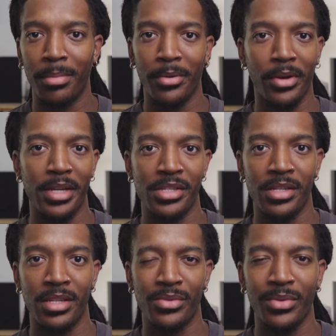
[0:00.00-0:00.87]

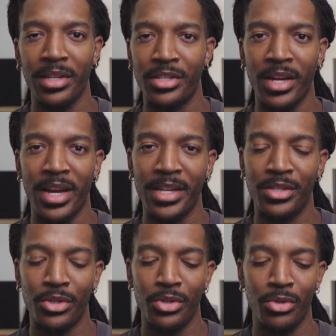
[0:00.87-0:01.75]
progression is really try
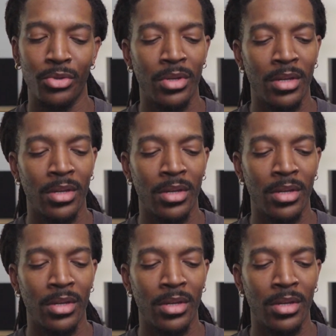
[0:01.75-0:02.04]
to